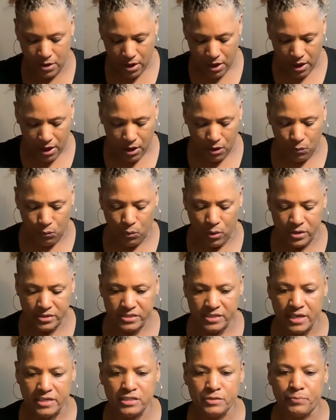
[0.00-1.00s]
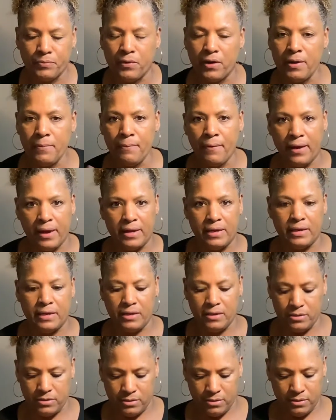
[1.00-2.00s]
And once I spray paint
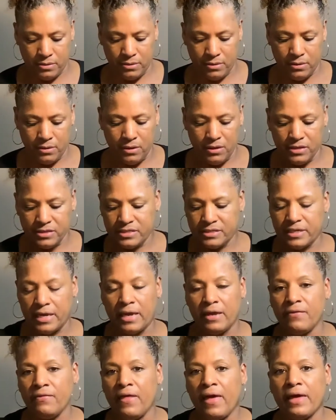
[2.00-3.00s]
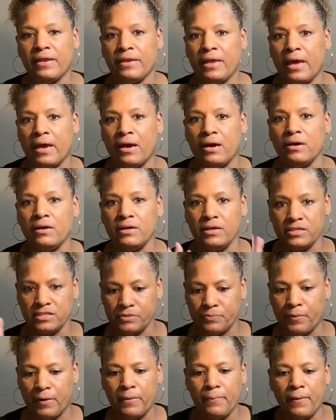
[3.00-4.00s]
it, sand that down and
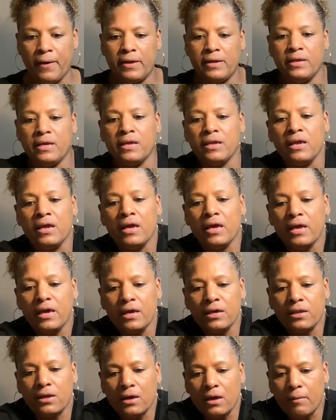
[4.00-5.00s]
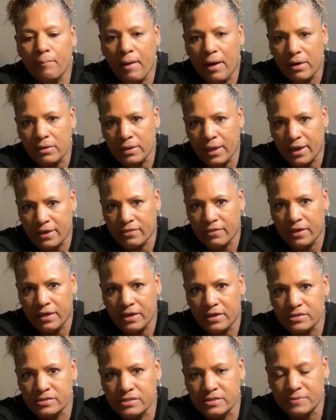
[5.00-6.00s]
spray paint it, it'll come out like
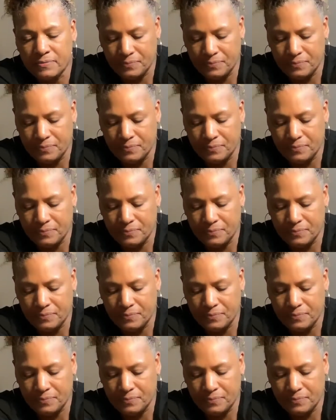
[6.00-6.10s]
this.